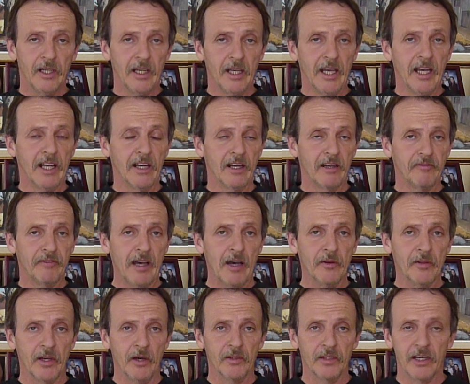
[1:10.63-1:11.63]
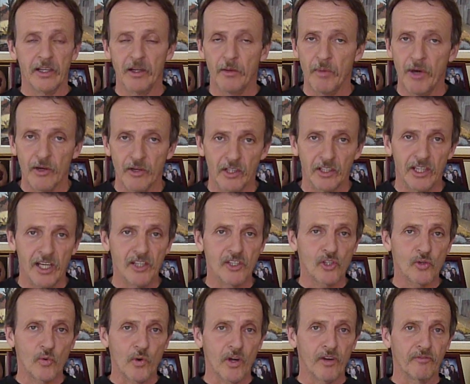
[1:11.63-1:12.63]
And I found out that about a 10
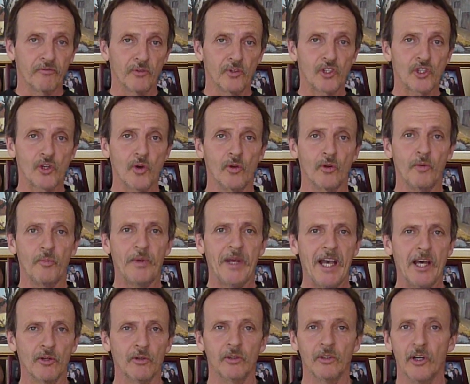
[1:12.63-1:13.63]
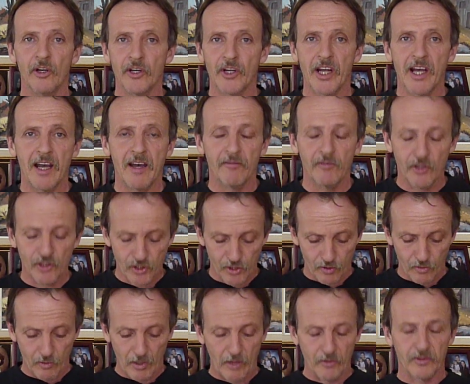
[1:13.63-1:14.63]
square foot solar panel on average
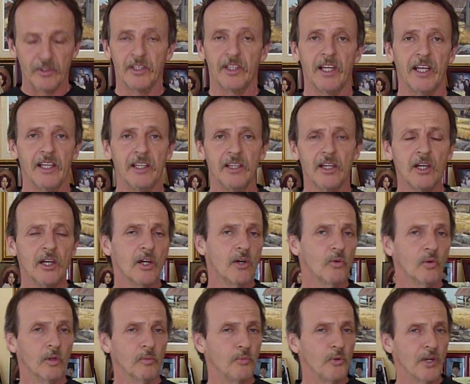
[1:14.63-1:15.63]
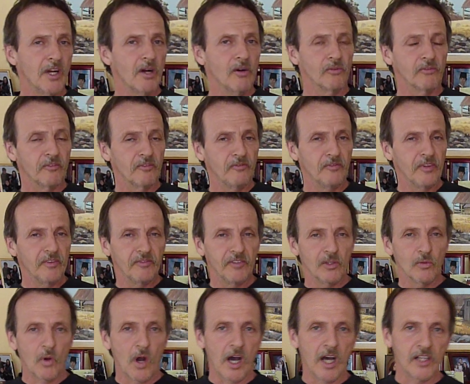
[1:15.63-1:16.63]
throughout the day will put out
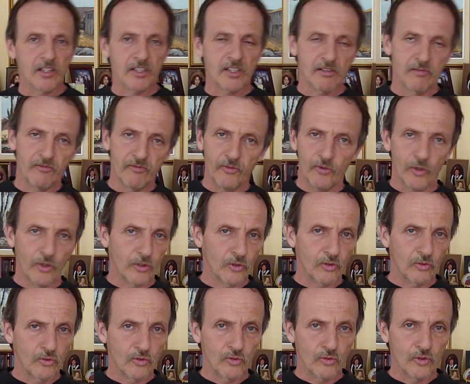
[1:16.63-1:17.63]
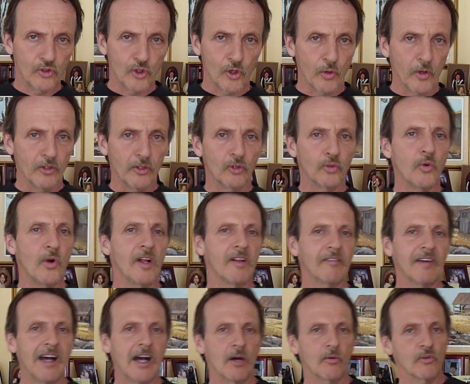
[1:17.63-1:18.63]
50 watts for during the
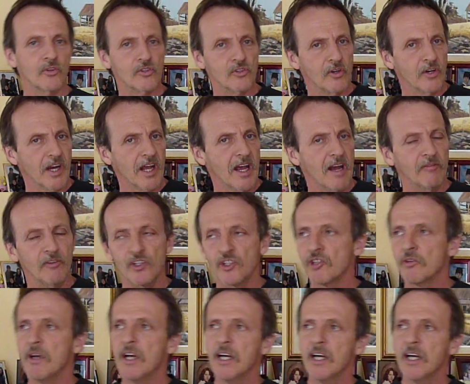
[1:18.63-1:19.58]
12 hours on average.